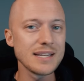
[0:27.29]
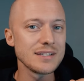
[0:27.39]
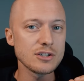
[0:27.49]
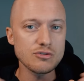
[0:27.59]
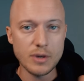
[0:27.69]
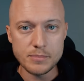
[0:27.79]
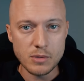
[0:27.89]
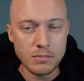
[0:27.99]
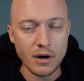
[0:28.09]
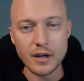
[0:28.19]
it in the crypto
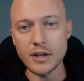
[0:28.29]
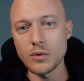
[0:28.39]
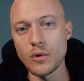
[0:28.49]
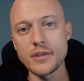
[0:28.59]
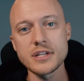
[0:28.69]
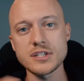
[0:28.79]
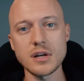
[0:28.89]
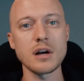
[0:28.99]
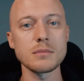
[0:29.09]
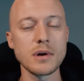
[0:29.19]
market or the
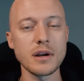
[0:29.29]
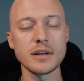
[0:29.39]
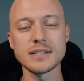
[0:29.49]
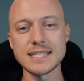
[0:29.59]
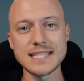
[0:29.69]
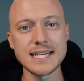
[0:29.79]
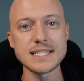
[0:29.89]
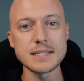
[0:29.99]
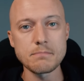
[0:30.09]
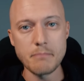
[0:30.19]
stock market, it
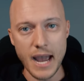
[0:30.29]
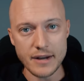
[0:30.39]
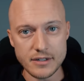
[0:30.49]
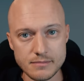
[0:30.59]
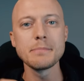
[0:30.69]
doesn't matter.